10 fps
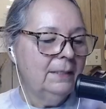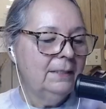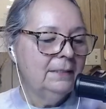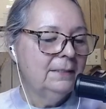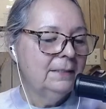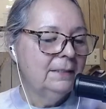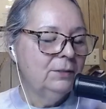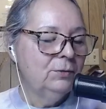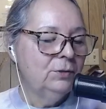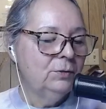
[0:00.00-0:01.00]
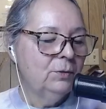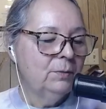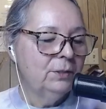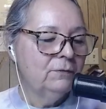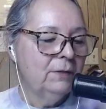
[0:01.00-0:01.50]
It says you do so
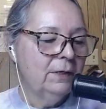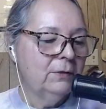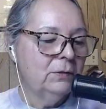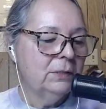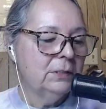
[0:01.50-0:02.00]
much for others.